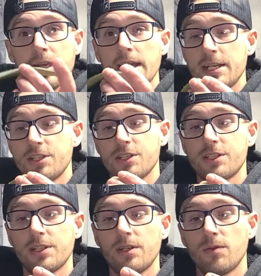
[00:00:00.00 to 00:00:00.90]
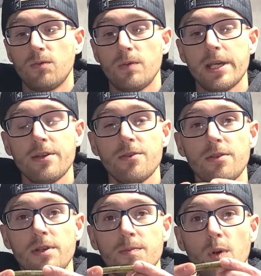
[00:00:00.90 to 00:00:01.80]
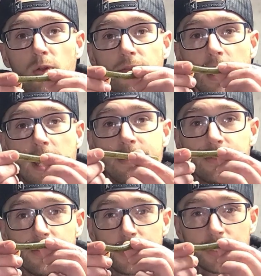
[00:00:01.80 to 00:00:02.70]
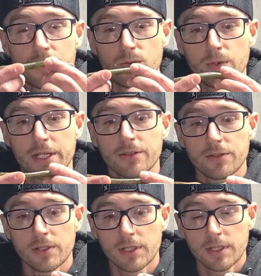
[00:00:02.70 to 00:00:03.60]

And it's just gonna wiggle, both ends are just gonna wiggle